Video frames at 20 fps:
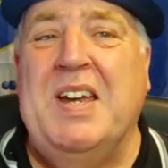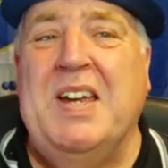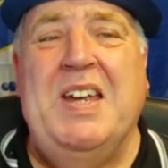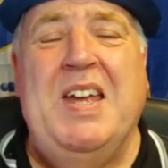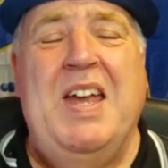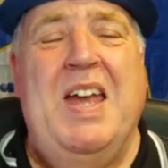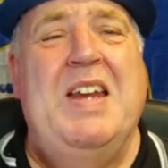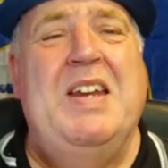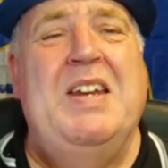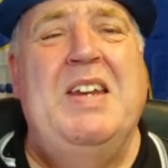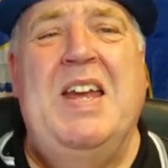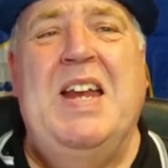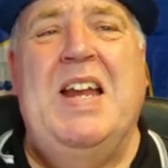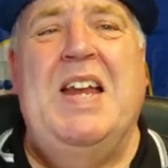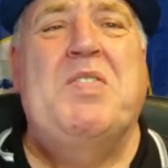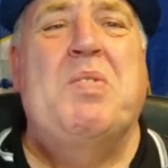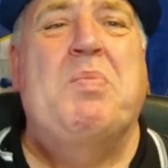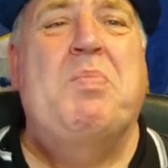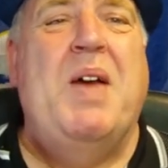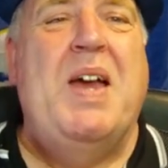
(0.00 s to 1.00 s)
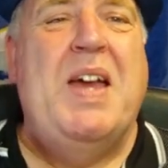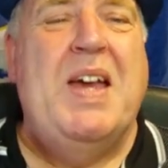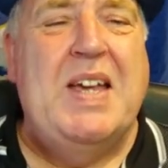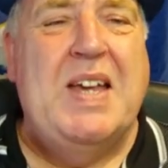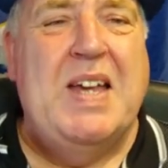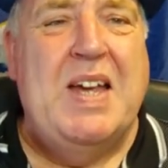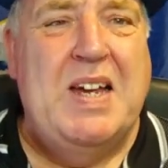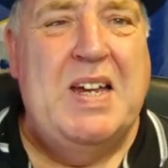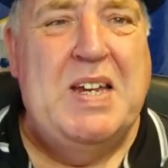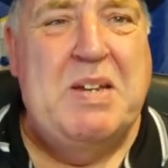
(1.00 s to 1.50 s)
Again, he'll have a
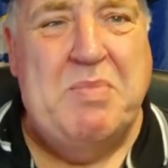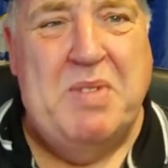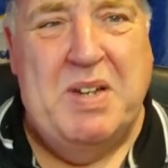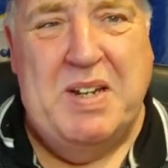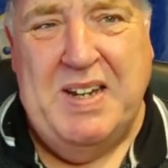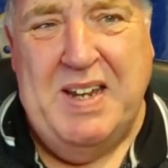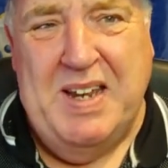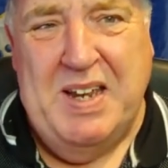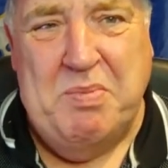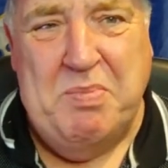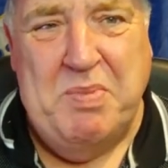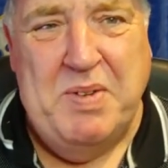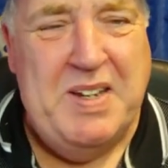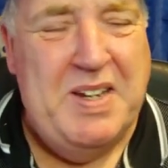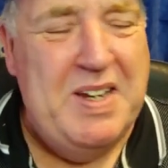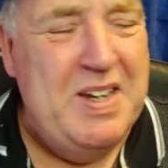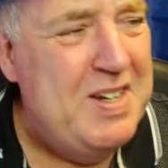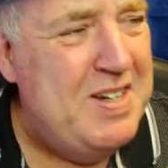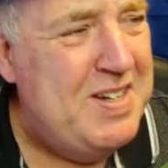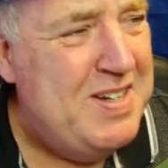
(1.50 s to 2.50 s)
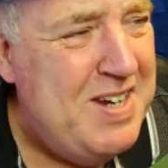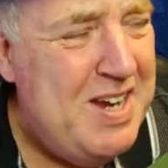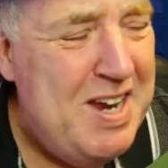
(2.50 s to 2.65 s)
bad game and that'll be it.